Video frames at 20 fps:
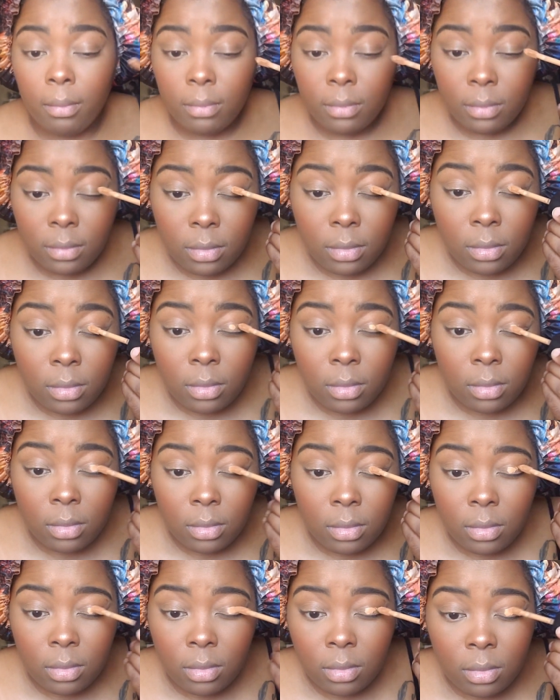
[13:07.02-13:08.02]

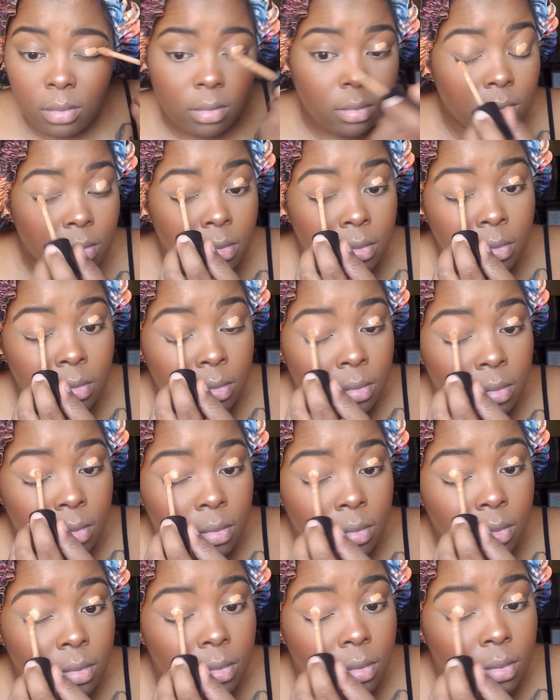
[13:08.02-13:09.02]
When I'm
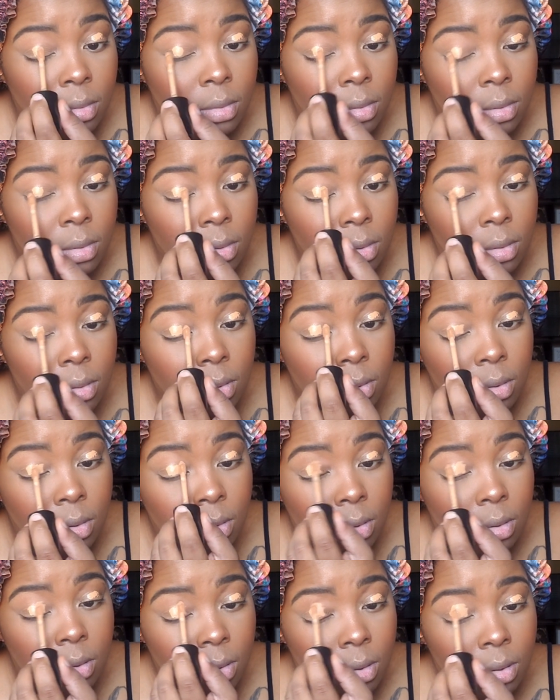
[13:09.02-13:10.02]
alone,
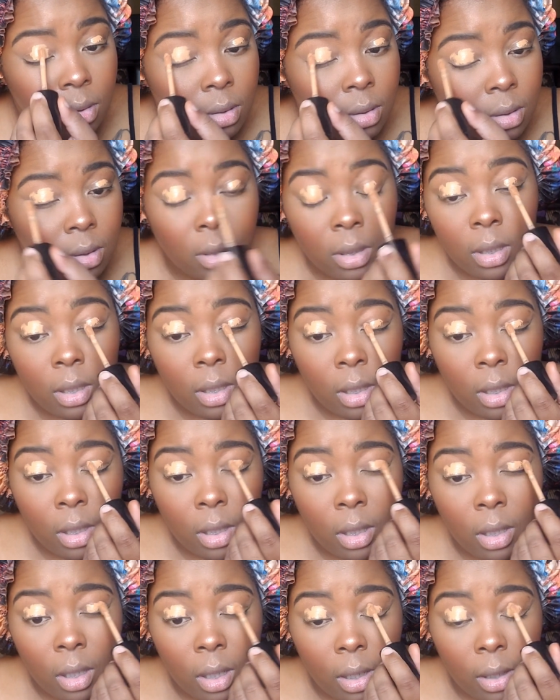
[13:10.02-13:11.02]
nothing can stop
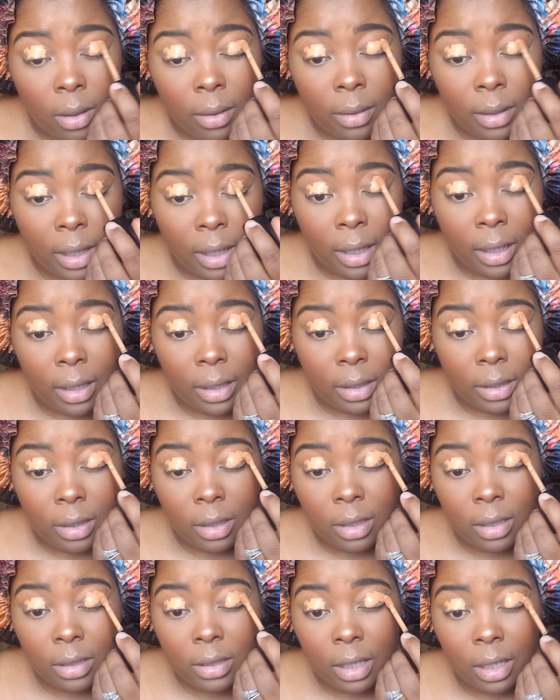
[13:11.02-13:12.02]
me. Oh god, so
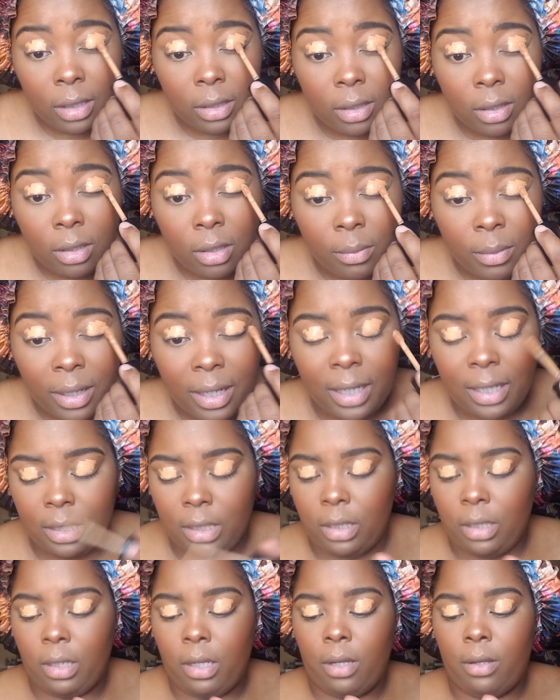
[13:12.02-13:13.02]
there's also something I gotta
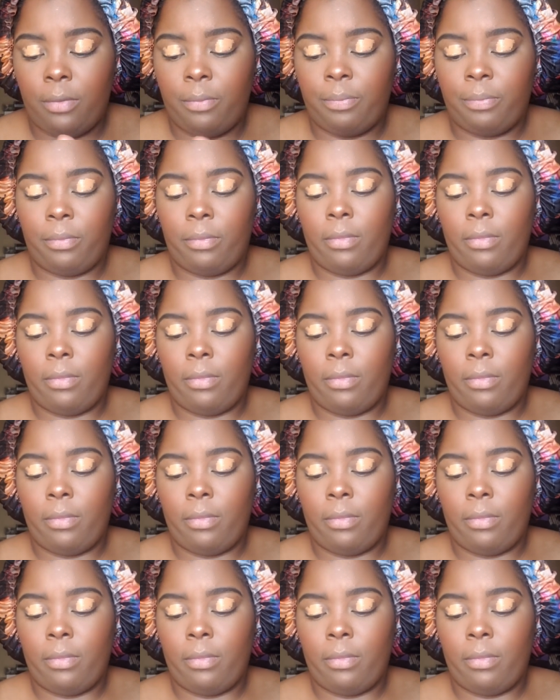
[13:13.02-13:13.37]
tell y'all.